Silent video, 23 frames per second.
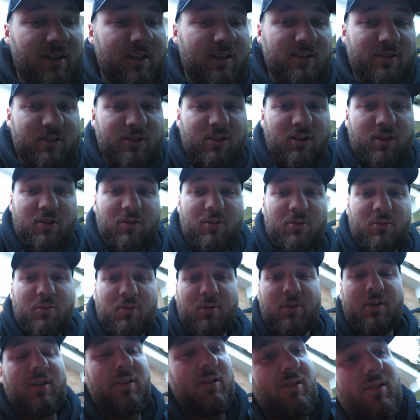So
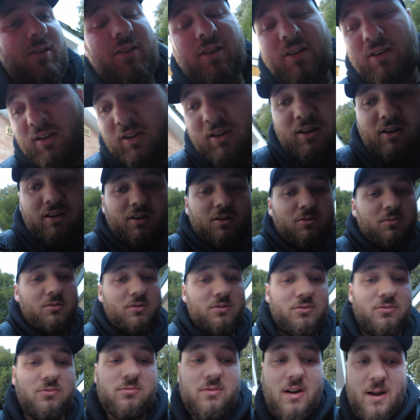I
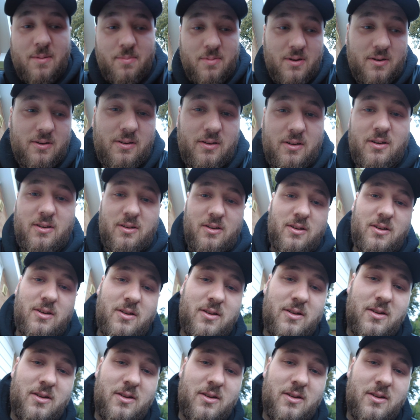was wrapping the